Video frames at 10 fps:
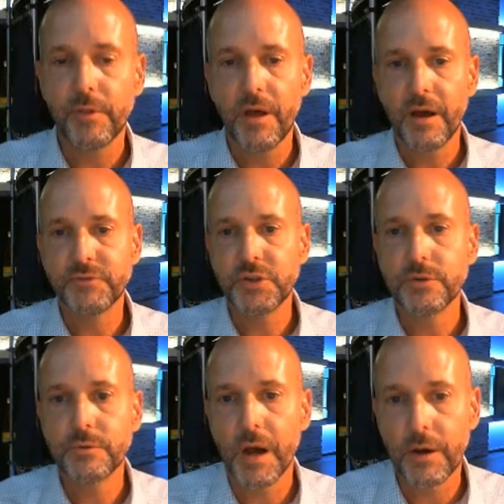of
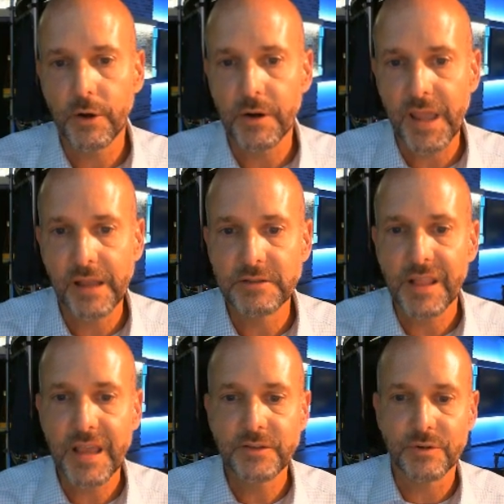two uh, hurricanes in
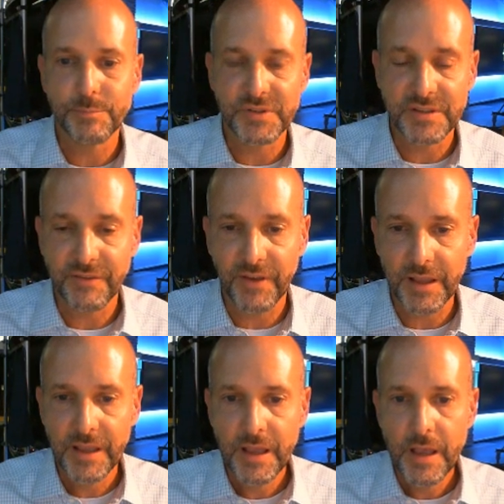the eastern Pacific
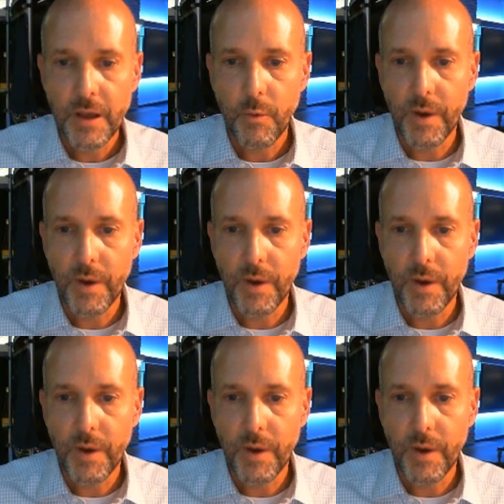when